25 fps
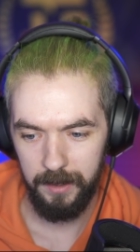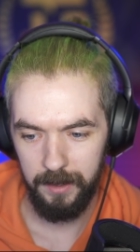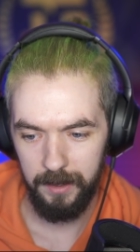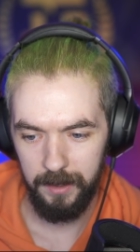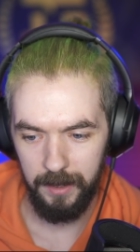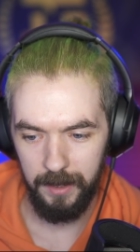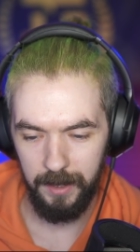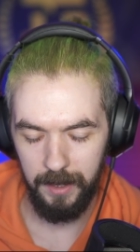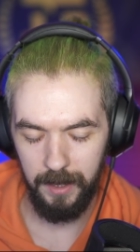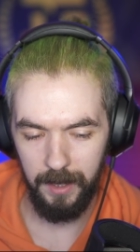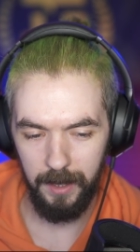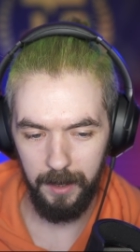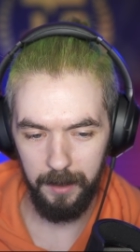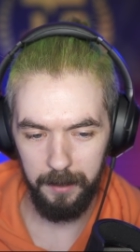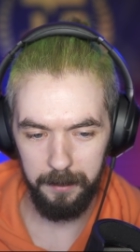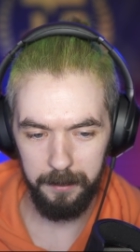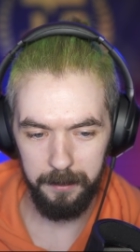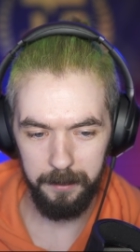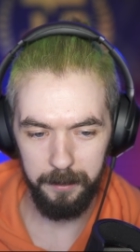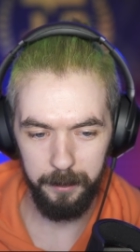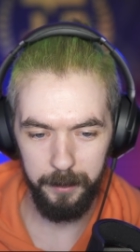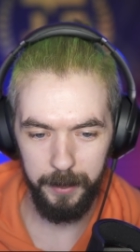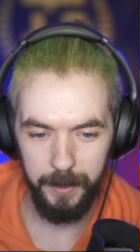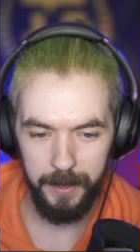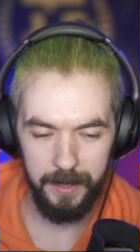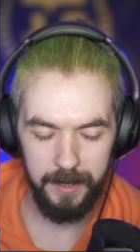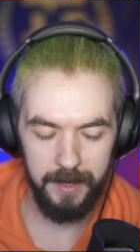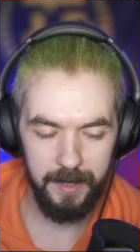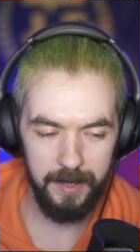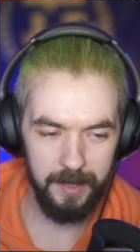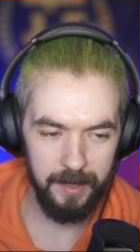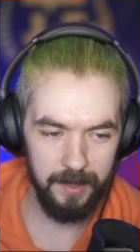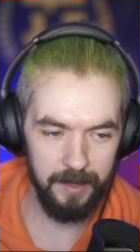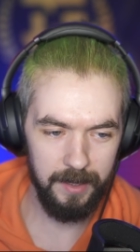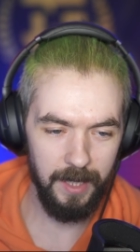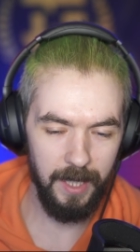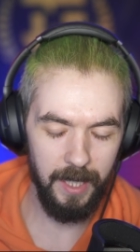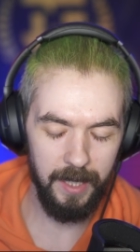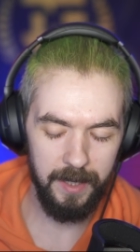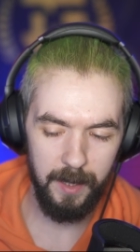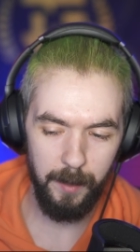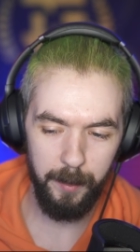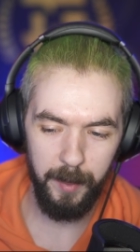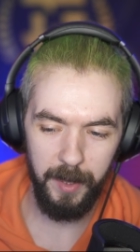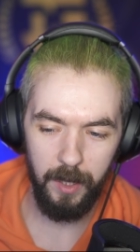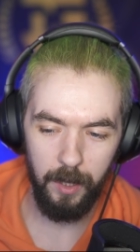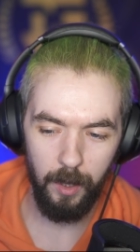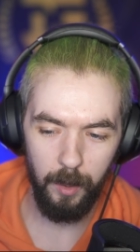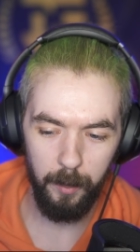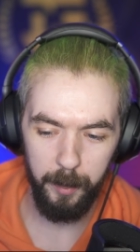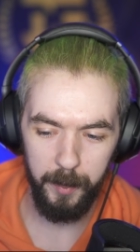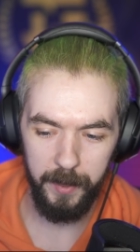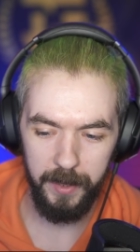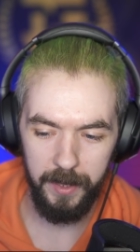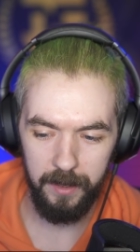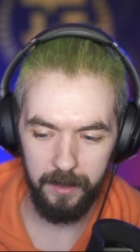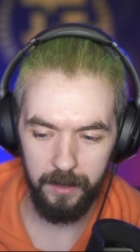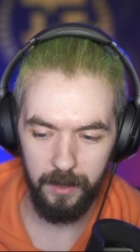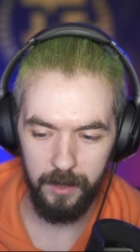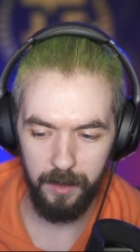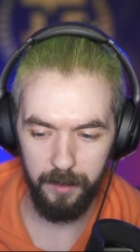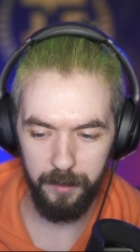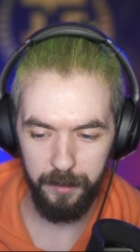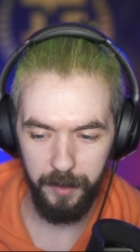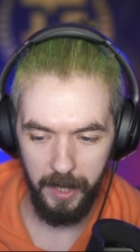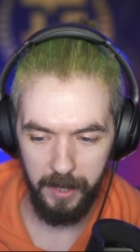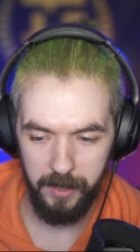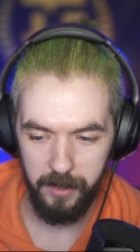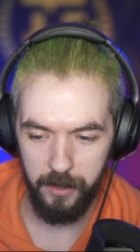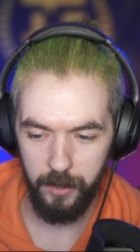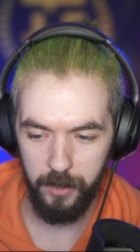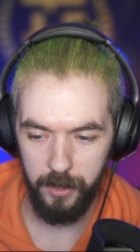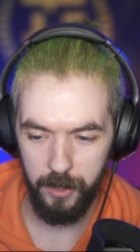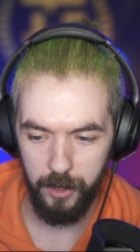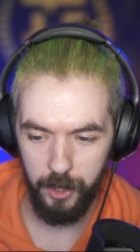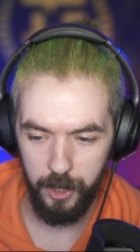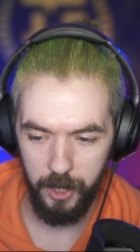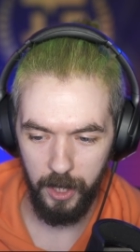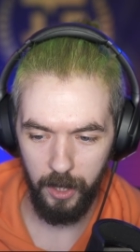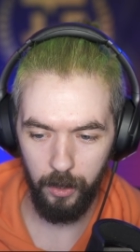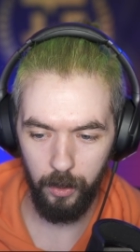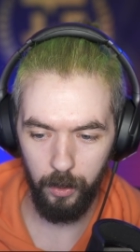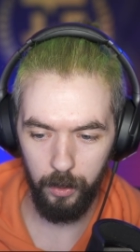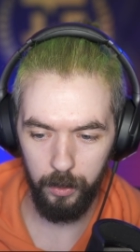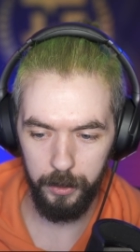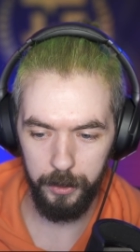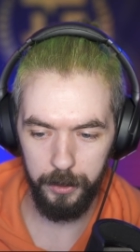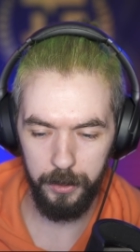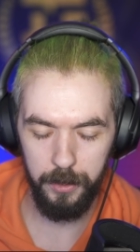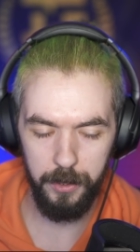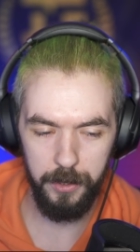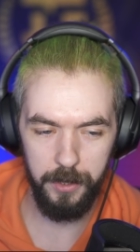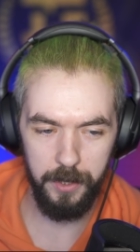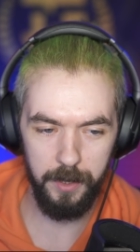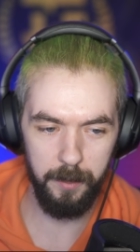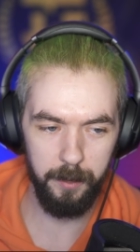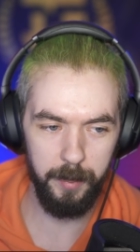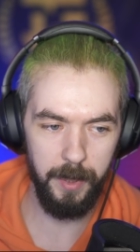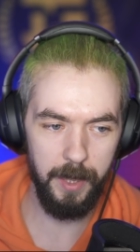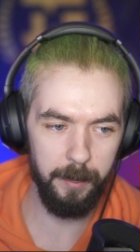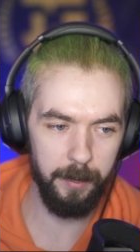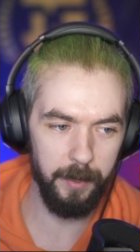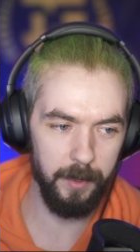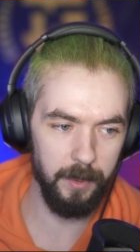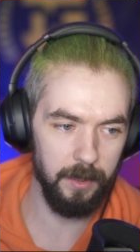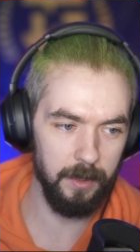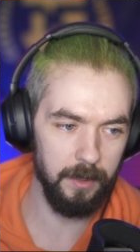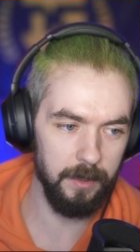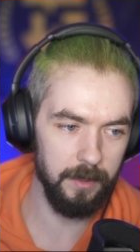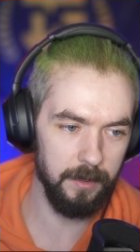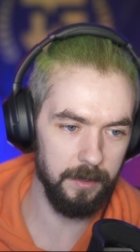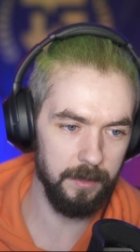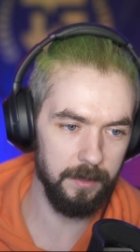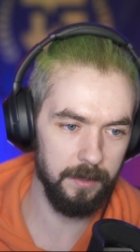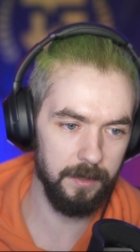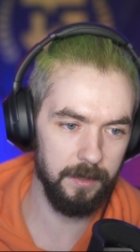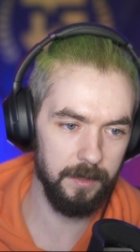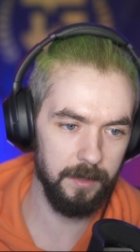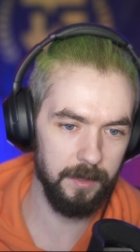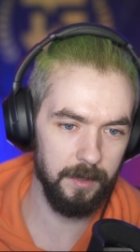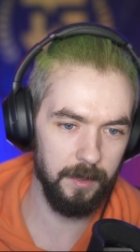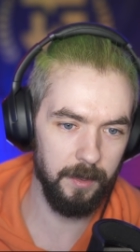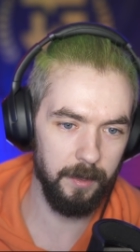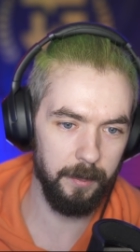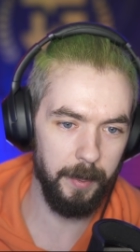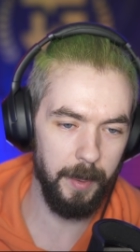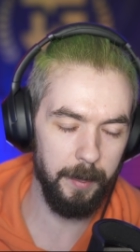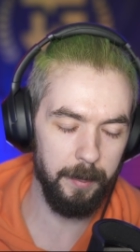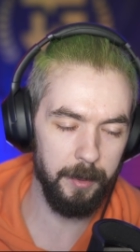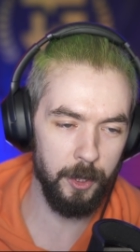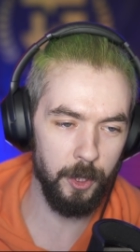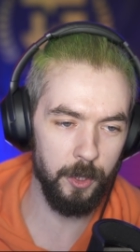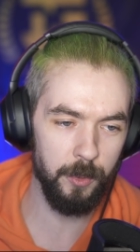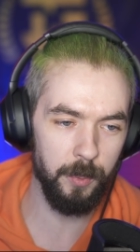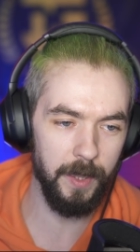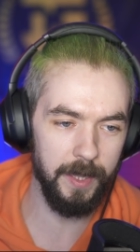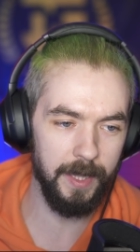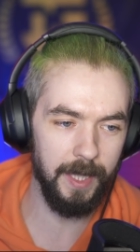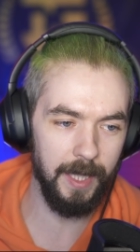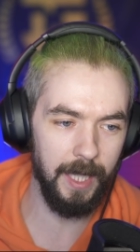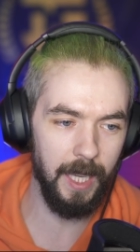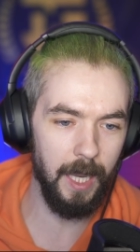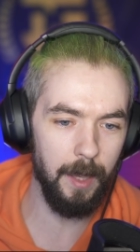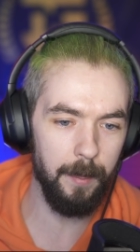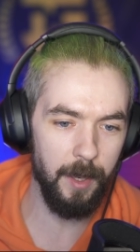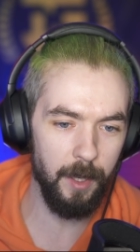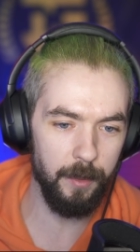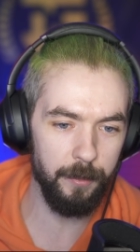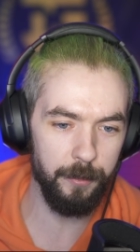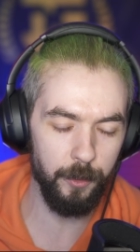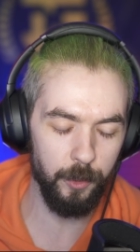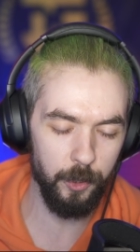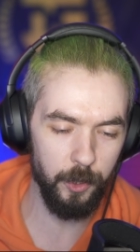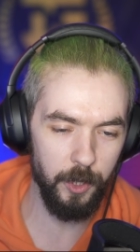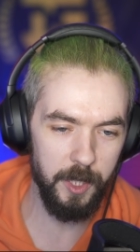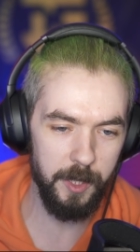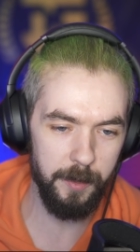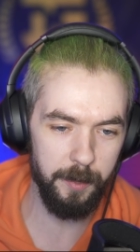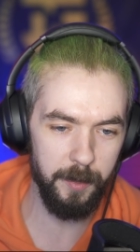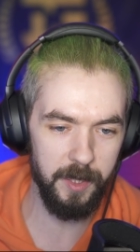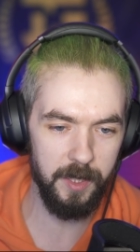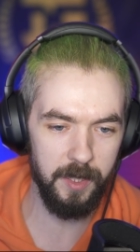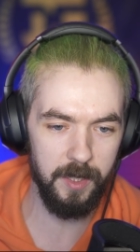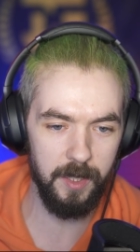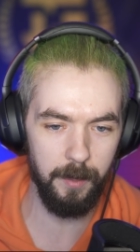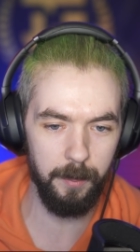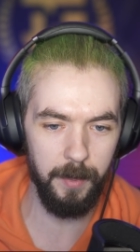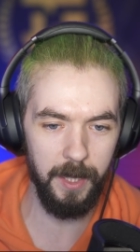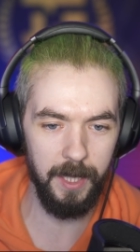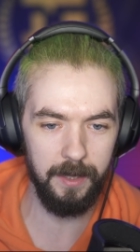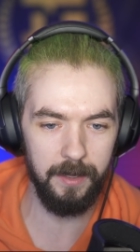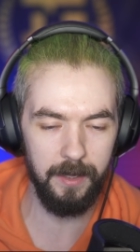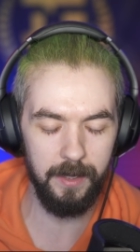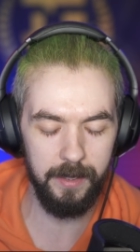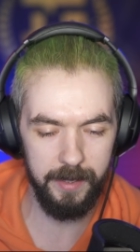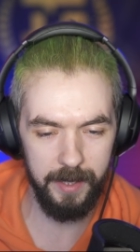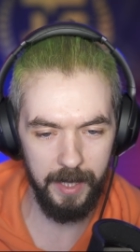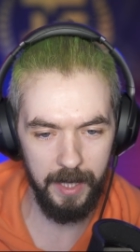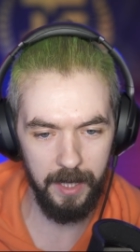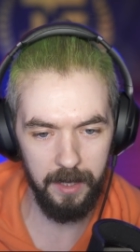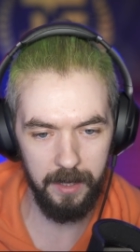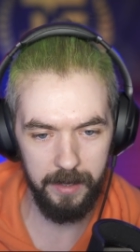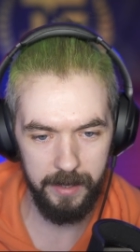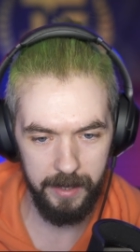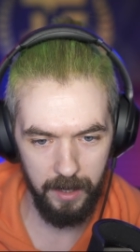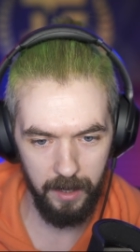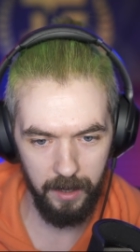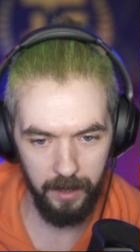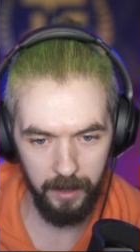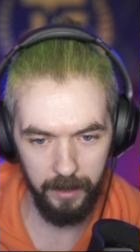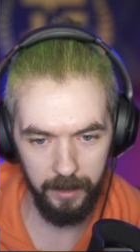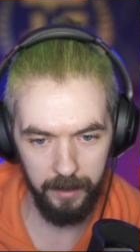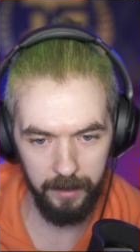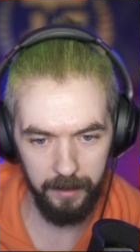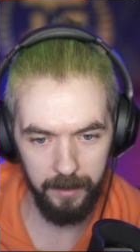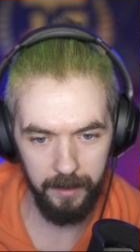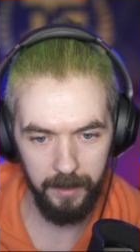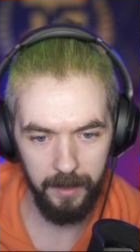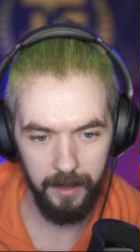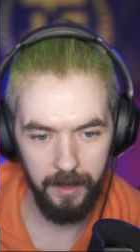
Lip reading: But it's a big company and there's investors and shareholders and people just want the game out for Christmas to make the sales on it.